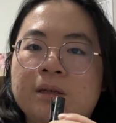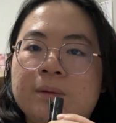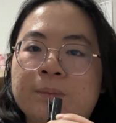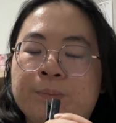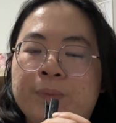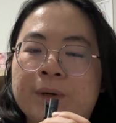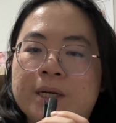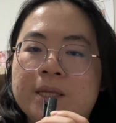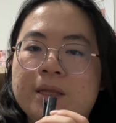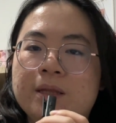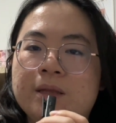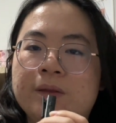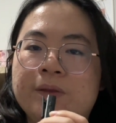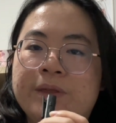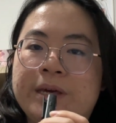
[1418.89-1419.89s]
but
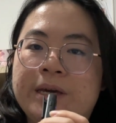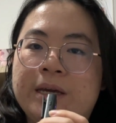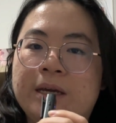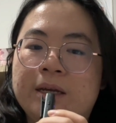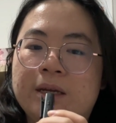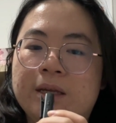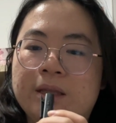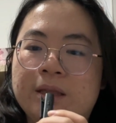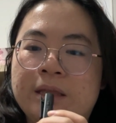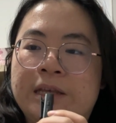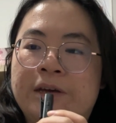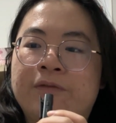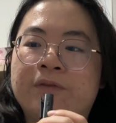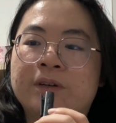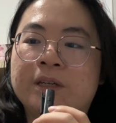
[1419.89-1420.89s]
they
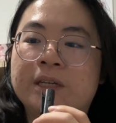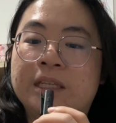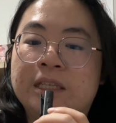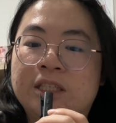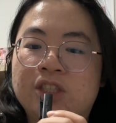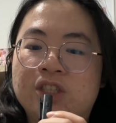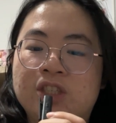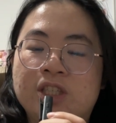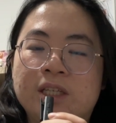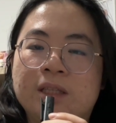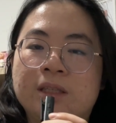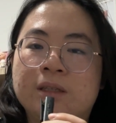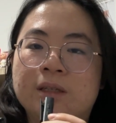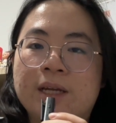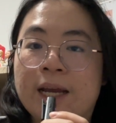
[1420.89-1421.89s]
never
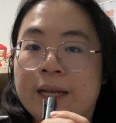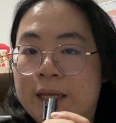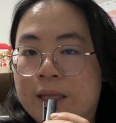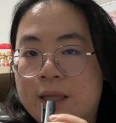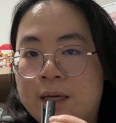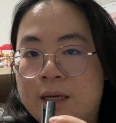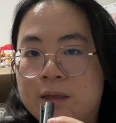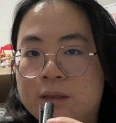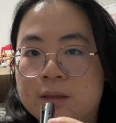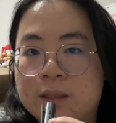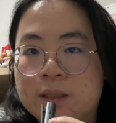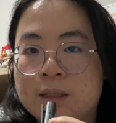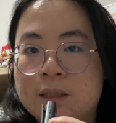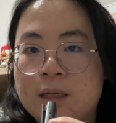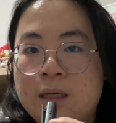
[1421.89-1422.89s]
initiated anything
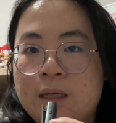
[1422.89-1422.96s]
else.